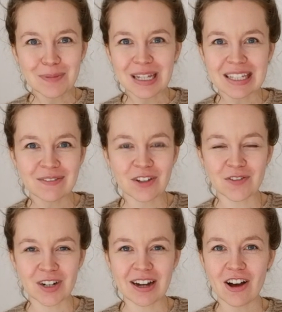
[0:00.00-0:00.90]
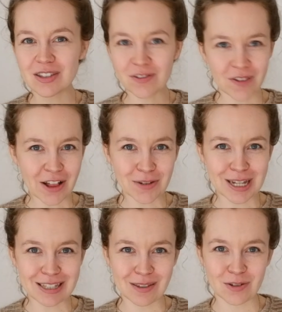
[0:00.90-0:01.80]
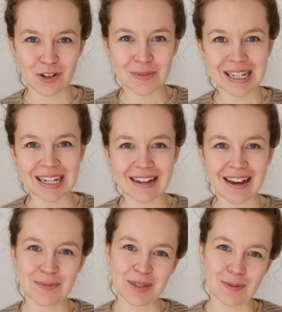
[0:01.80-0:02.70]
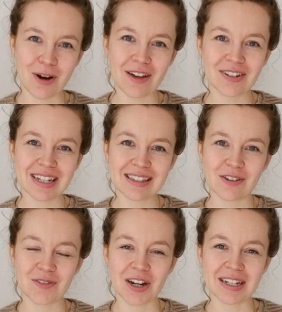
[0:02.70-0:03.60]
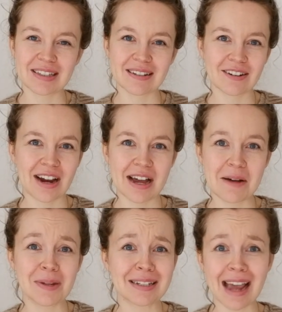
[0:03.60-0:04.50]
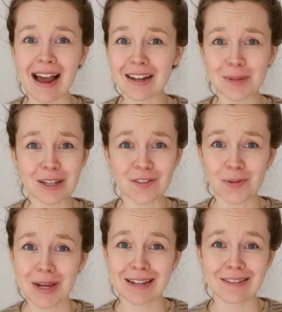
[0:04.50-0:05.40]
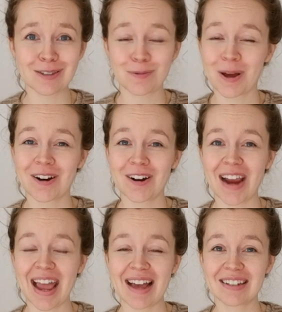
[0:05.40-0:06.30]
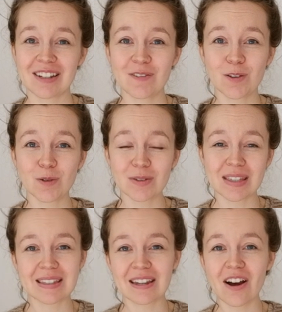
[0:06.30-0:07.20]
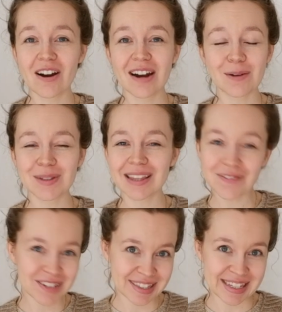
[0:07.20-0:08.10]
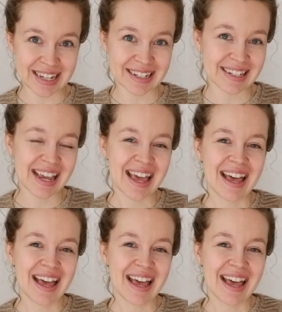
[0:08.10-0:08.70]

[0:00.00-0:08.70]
Please feel free to also follow me on social media. I'm Soprano Knits over on Instagram. Tag me if you're making the sweater and if you use this yarn, I would love to see it.